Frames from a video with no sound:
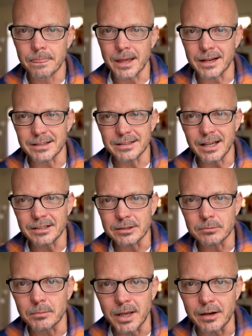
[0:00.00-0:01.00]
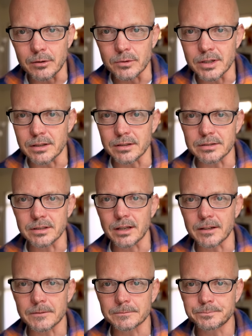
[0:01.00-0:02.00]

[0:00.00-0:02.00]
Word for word: And it doesn't matter what he looks like.